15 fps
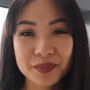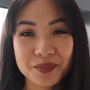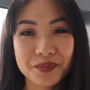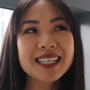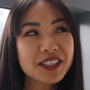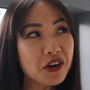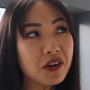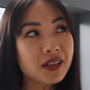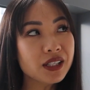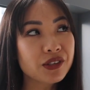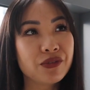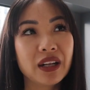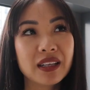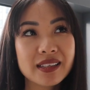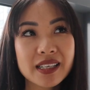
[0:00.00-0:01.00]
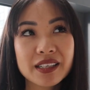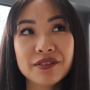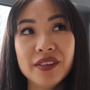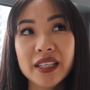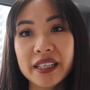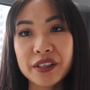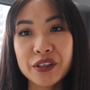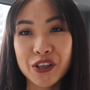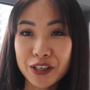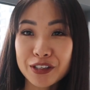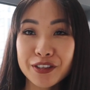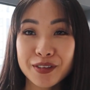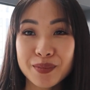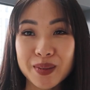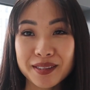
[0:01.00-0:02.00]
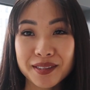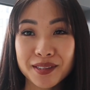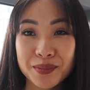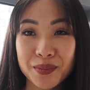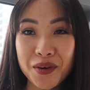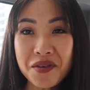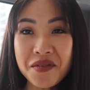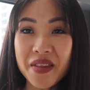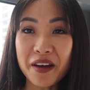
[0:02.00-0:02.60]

TikTok is relatively new to the business world,